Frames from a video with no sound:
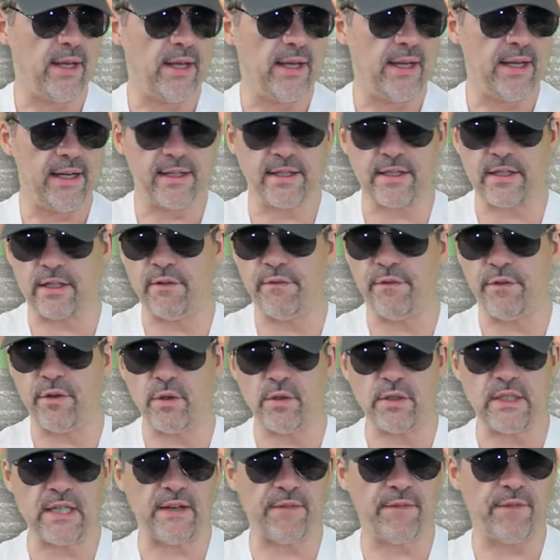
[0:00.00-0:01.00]
And it's
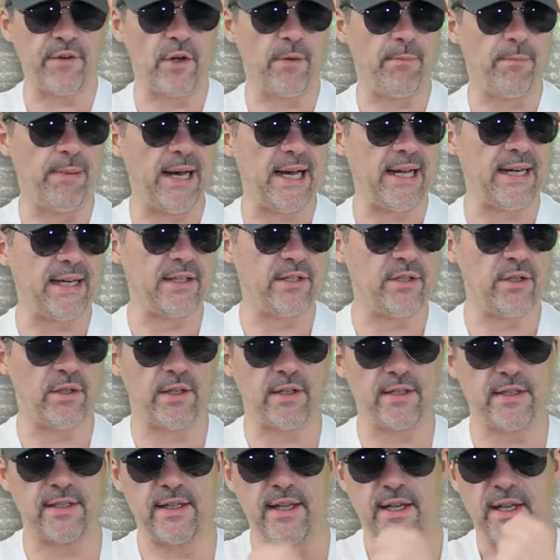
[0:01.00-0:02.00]
confusing for your body too
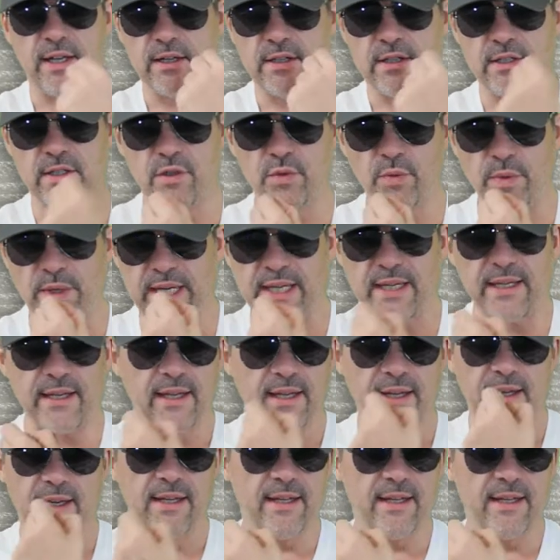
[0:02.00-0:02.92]
because sweet,